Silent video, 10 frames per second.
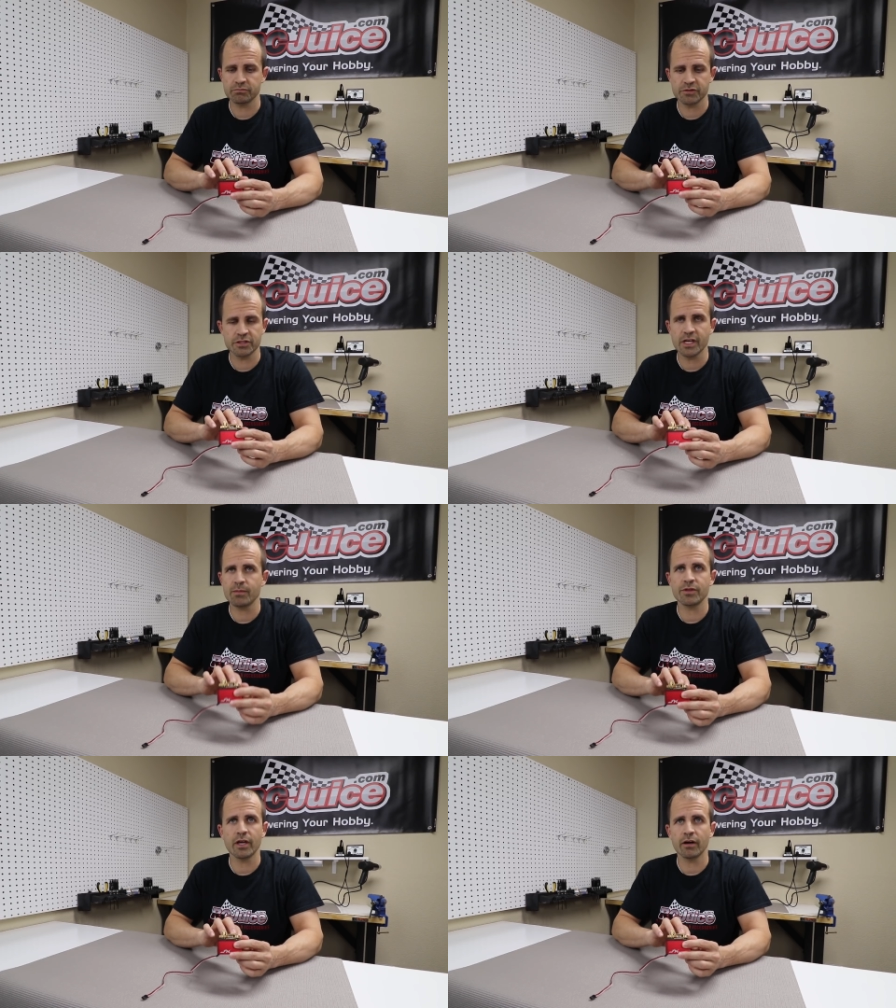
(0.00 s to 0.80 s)

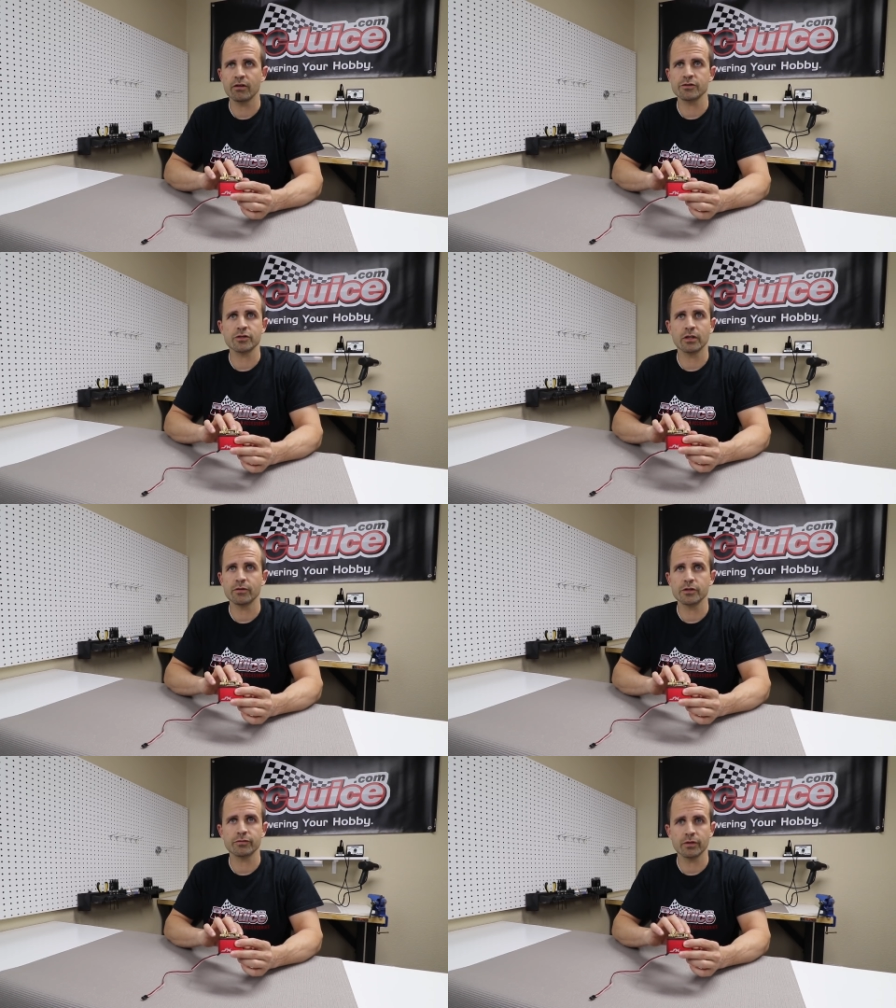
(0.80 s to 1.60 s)
same thing on all
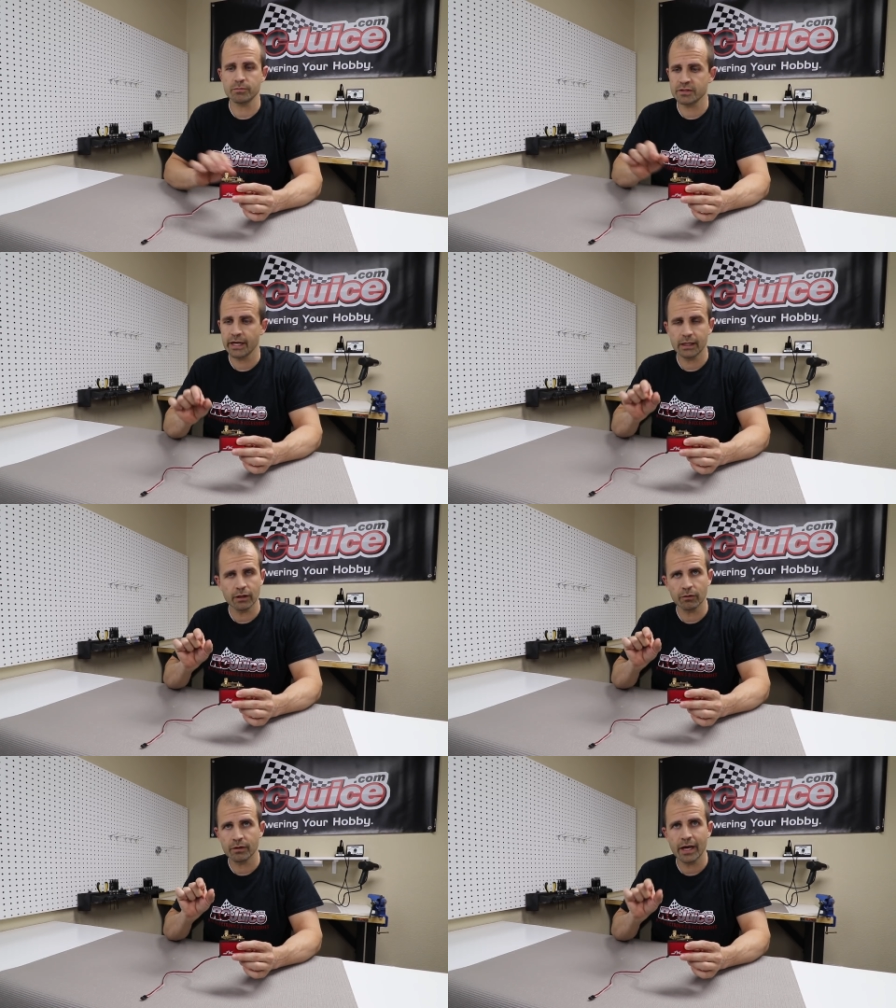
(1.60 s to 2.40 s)
servos from tiny
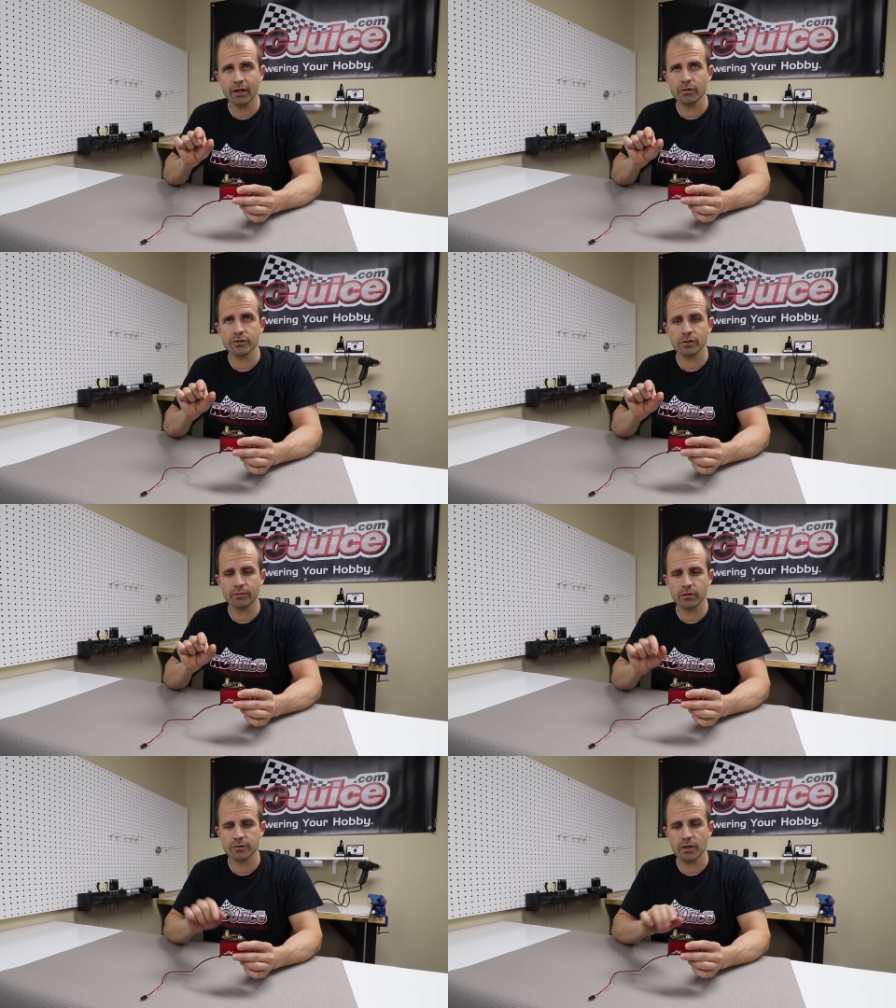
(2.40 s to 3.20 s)
little nano
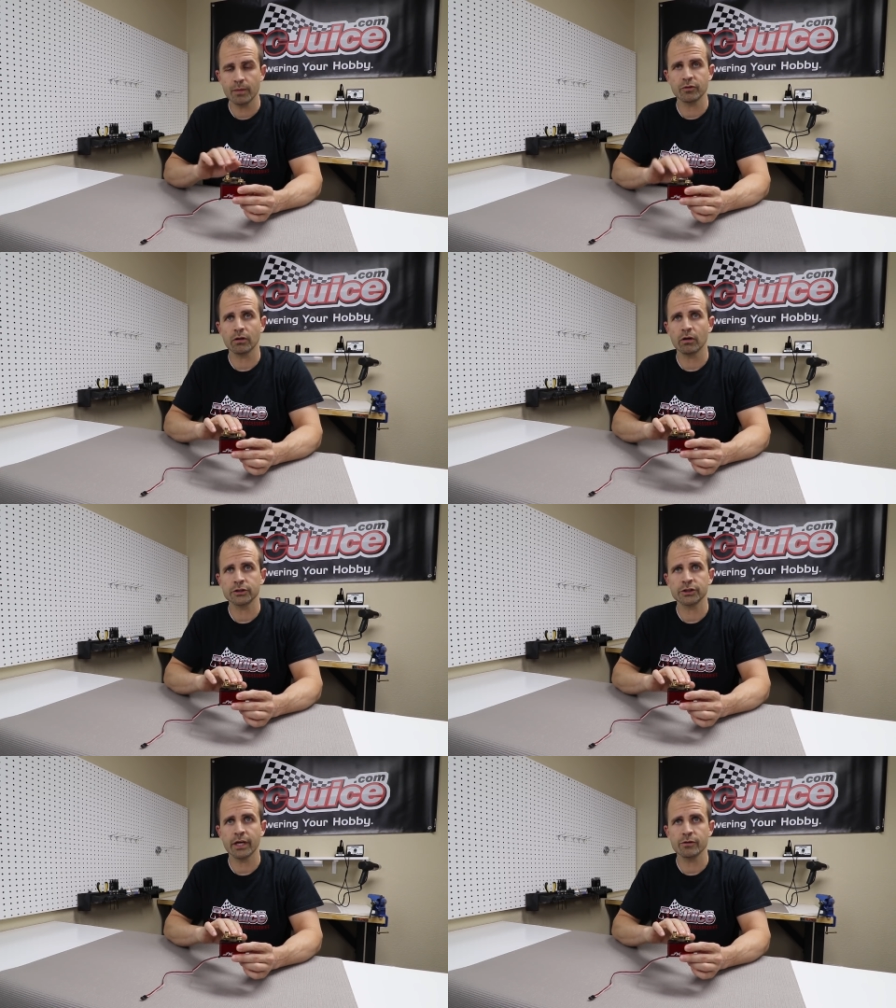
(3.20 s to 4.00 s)
servos up to
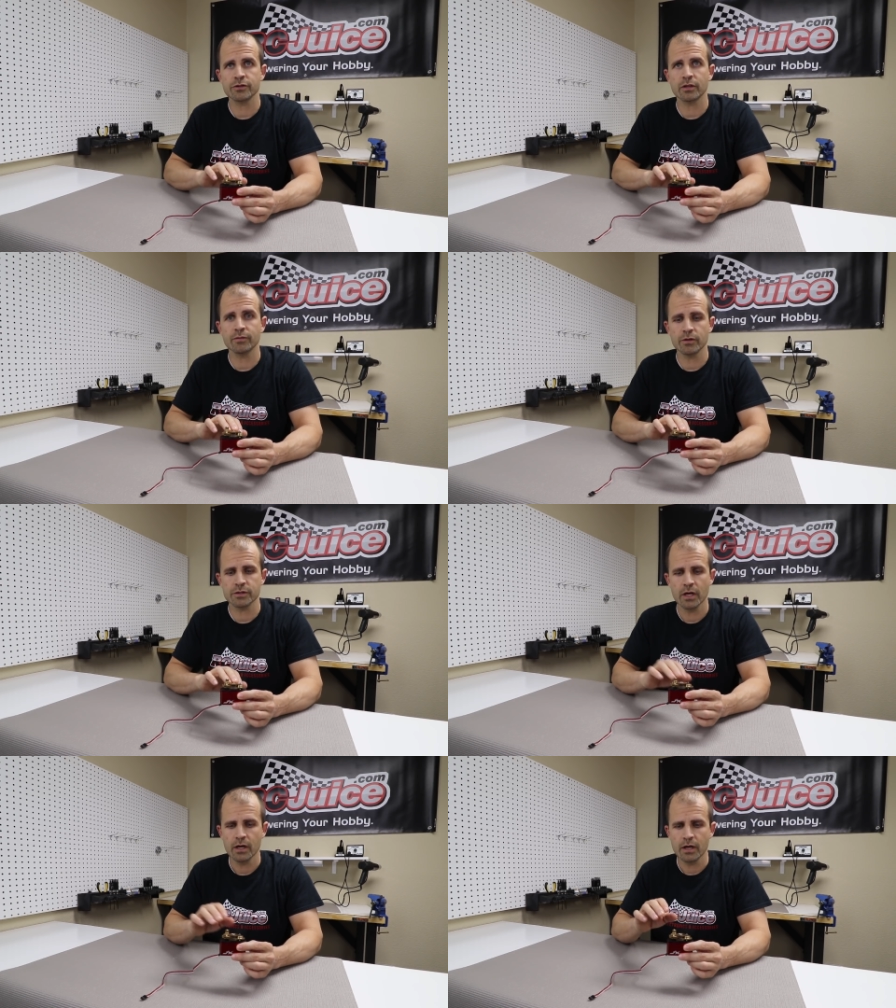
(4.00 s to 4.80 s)
large scale servos.